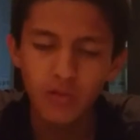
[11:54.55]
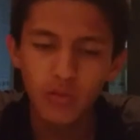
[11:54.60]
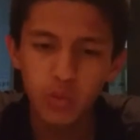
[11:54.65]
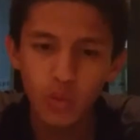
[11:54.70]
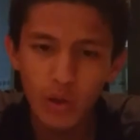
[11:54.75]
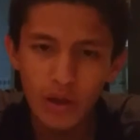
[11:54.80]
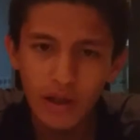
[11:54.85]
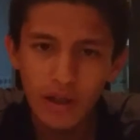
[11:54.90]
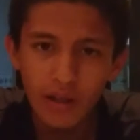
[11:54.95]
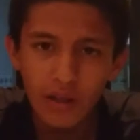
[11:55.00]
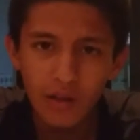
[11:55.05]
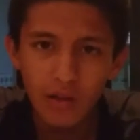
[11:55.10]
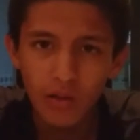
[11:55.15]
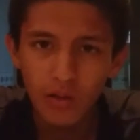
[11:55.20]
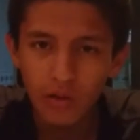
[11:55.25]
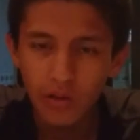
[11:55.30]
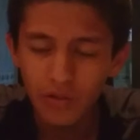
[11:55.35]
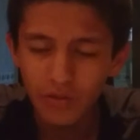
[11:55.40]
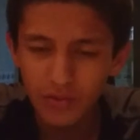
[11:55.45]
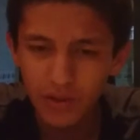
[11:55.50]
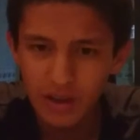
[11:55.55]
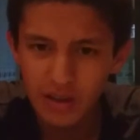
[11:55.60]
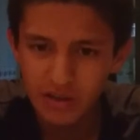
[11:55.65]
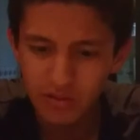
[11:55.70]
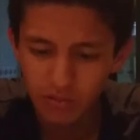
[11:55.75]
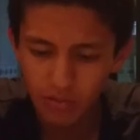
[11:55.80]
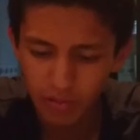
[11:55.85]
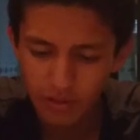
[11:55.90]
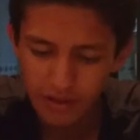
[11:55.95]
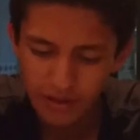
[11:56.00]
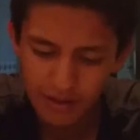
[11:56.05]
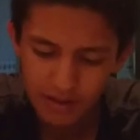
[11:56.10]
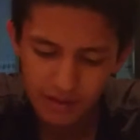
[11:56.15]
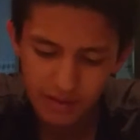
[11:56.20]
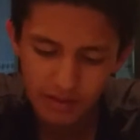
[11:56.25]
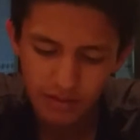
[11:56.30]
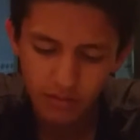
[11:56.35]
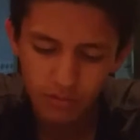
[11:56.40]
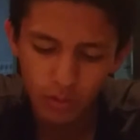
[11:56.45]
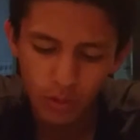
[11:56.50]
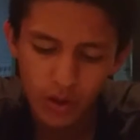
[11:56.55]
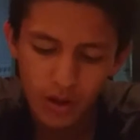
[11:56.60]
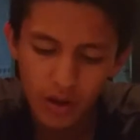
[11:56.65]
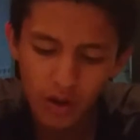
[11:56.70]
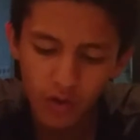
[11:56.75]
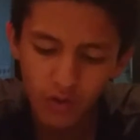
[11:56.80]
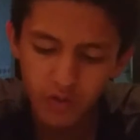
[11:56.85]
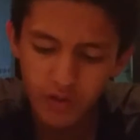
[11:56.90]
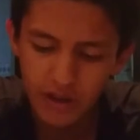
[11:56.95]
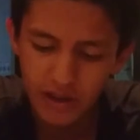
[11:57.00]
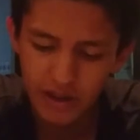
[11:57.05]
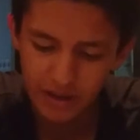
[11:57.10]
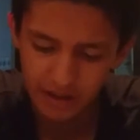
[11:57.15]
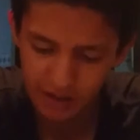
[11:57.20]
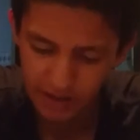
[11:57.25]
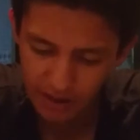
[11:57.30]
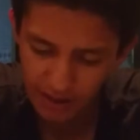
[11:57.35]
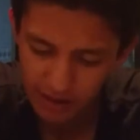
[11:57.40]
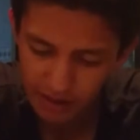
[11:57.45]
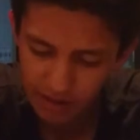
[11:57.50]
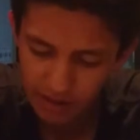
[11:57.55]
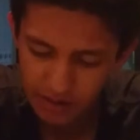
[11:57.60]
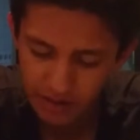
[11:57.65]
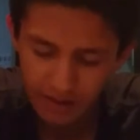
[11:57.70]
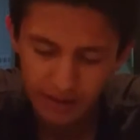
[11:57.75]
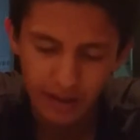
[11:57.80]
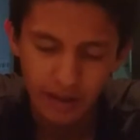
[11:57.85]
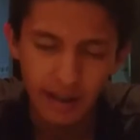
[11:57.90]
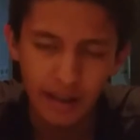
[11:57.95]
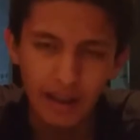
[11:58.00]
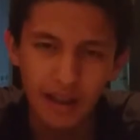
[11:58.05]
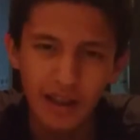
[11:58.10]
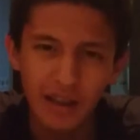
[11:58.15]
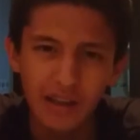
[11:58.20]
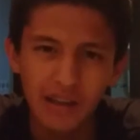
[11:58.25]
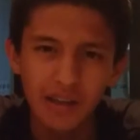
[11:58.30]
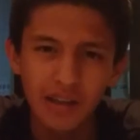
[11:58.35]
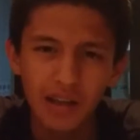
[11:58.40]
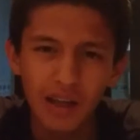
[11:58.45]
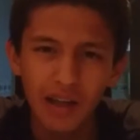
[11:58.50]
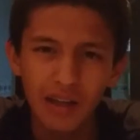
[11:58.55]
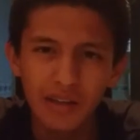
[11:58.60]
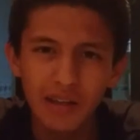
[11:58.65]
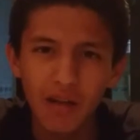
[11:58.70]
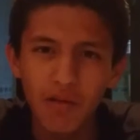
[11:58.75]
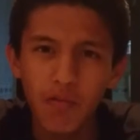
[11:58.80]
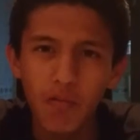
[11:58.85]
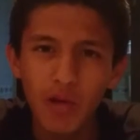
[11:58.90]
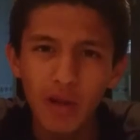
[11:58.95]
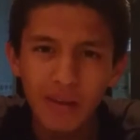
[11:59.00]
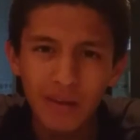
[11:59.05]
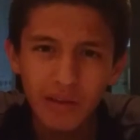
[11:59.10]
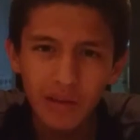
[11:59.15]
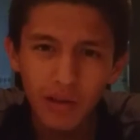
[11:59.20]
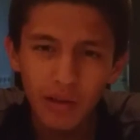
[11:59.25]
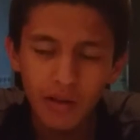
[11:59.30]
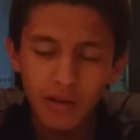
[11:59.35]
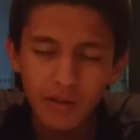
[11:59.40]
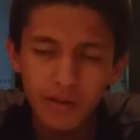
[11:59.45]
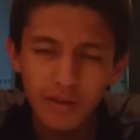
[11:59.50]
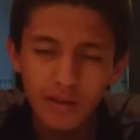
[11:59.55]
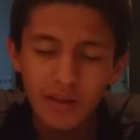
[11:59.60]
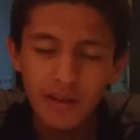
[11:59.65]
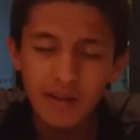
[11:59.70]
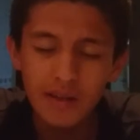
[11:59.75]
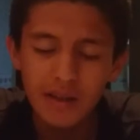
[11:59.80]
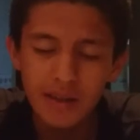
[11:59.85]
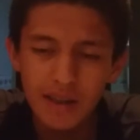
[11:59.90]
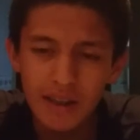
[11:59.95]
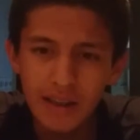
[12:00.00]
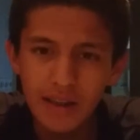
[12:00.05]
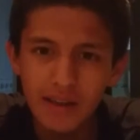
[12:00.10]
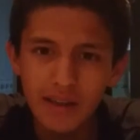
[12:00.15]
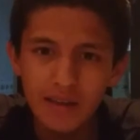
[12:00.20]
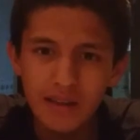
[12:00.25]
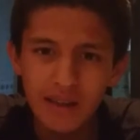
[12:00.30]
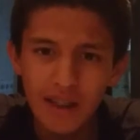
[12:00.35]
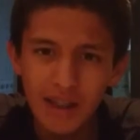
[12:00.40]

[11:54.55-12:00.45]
3 of the squares, 3 of 16, got a wrinkled seed